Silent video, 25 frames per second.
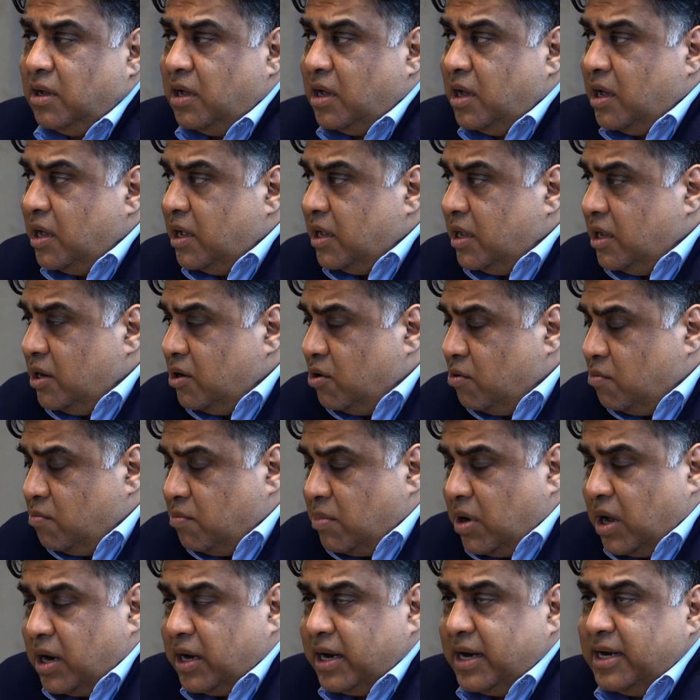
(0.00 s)

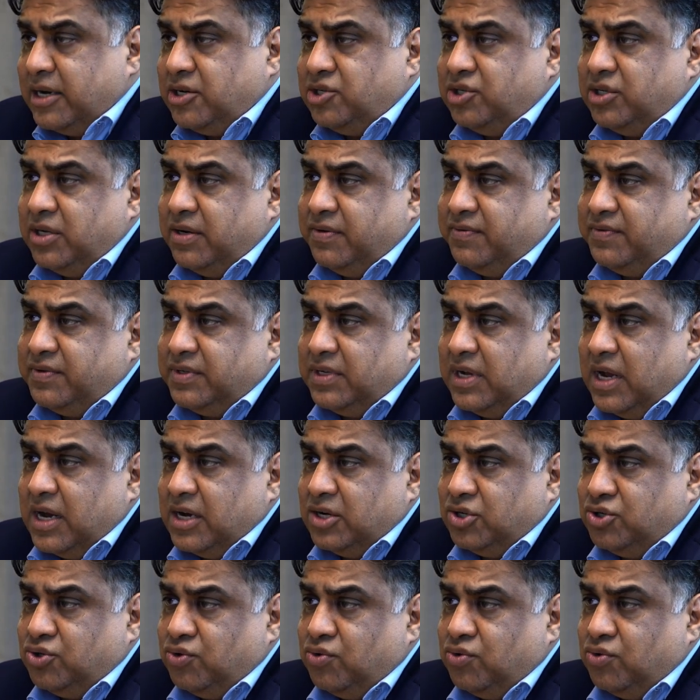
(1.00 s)
market shifts, and